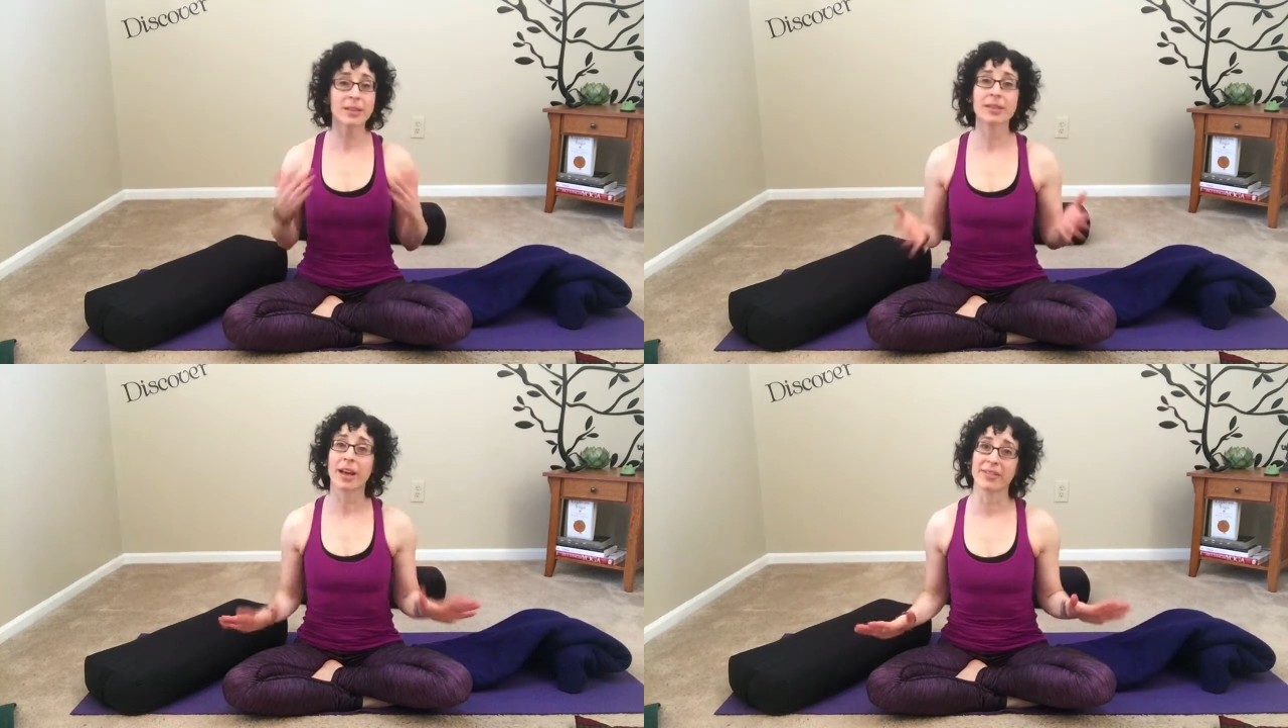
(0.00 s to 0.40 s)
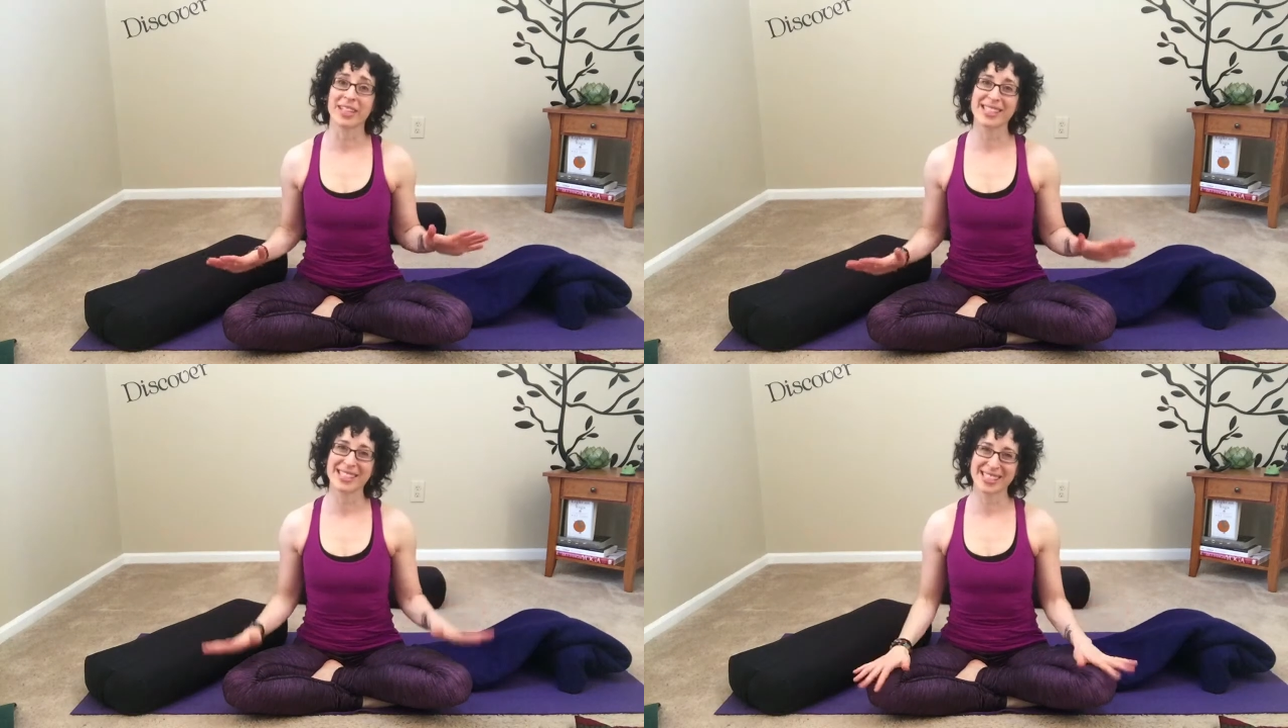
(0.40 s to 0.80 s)
Love
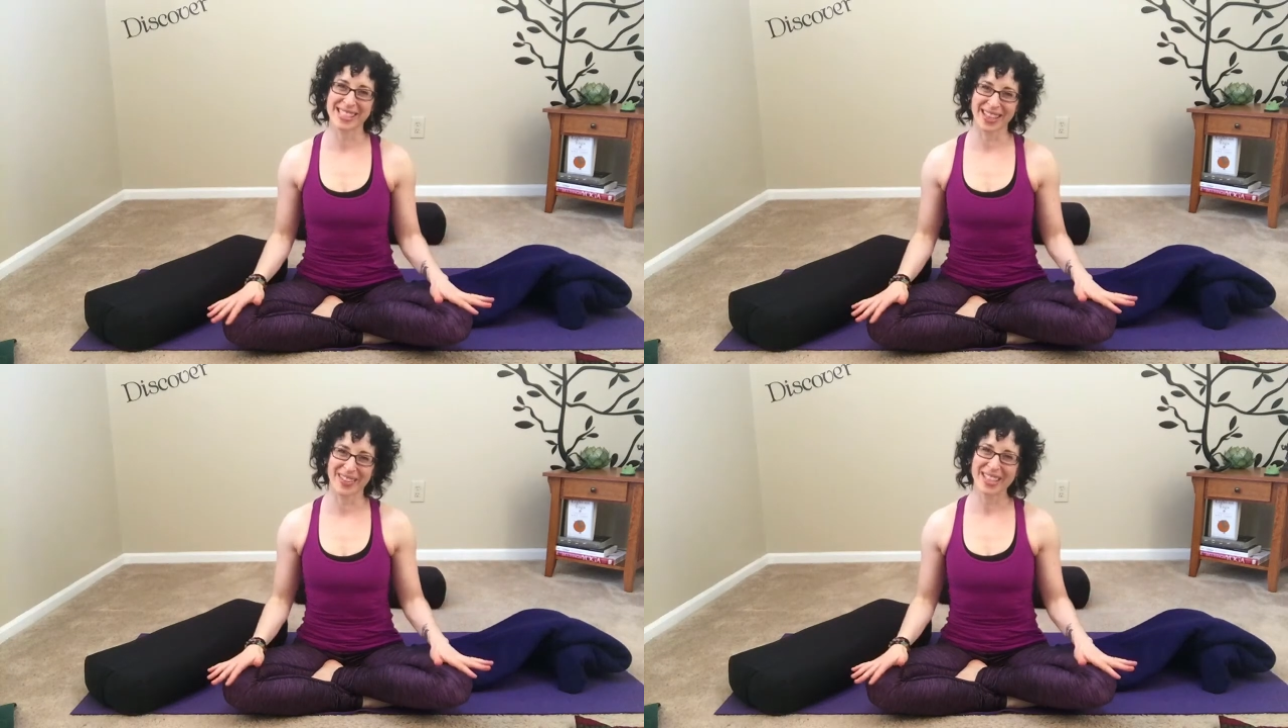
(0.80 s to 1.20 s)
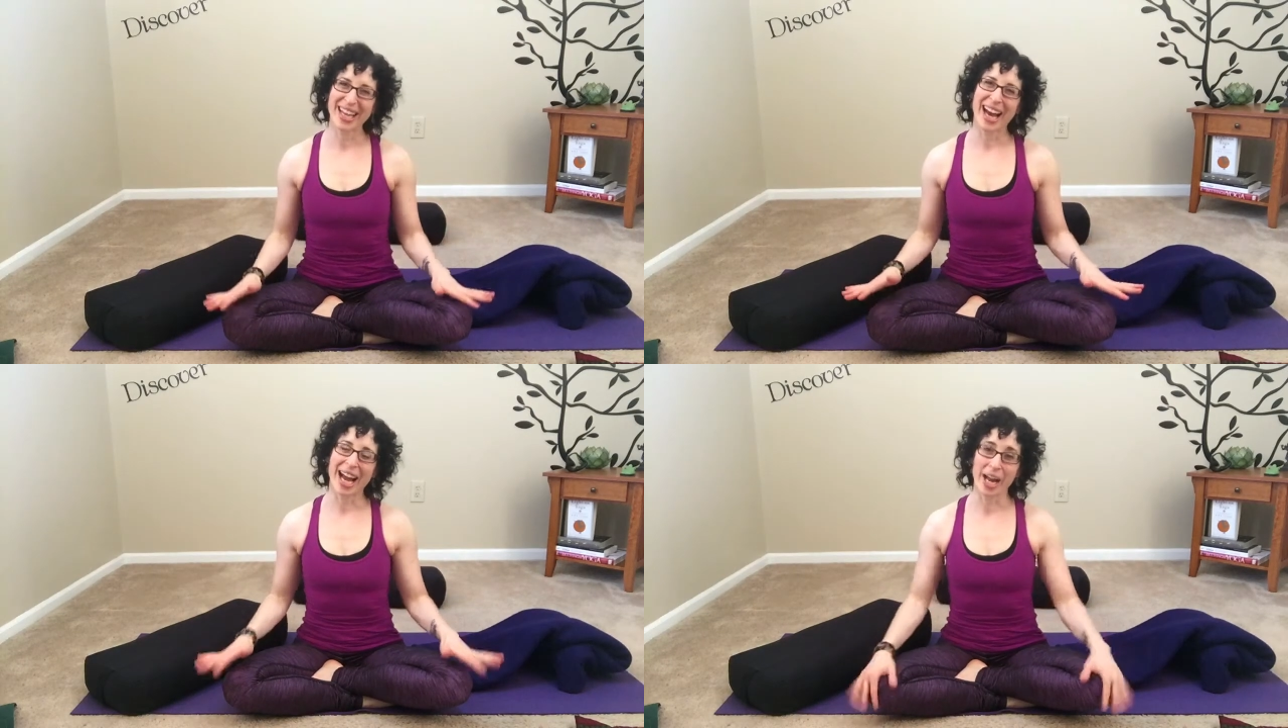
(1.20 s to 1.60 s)
it. So
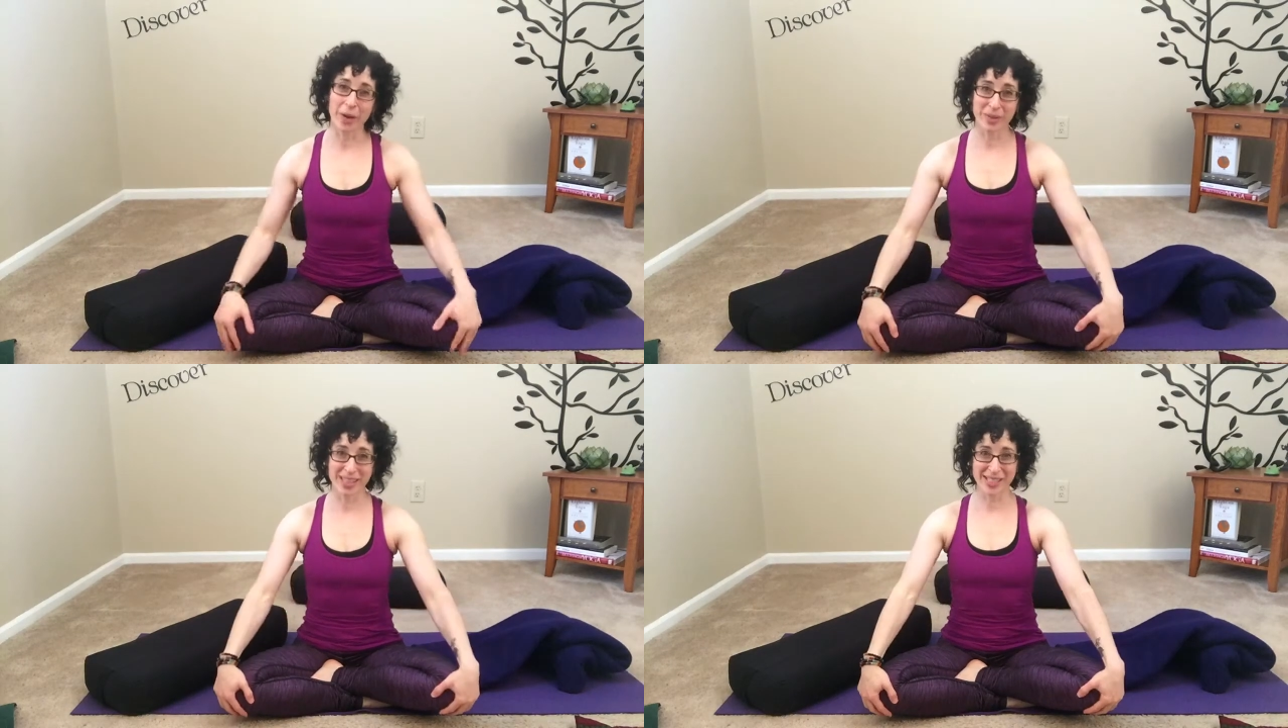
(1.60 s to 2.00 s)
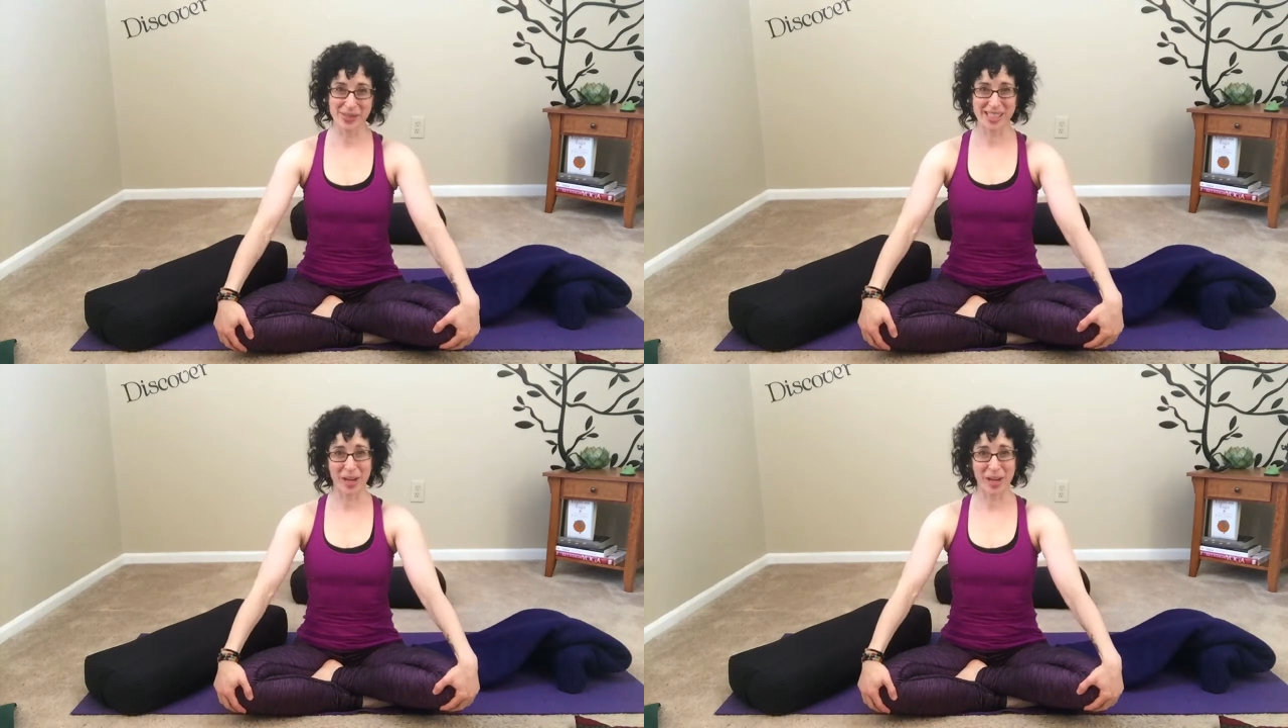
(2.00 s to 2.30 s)
I hope that this was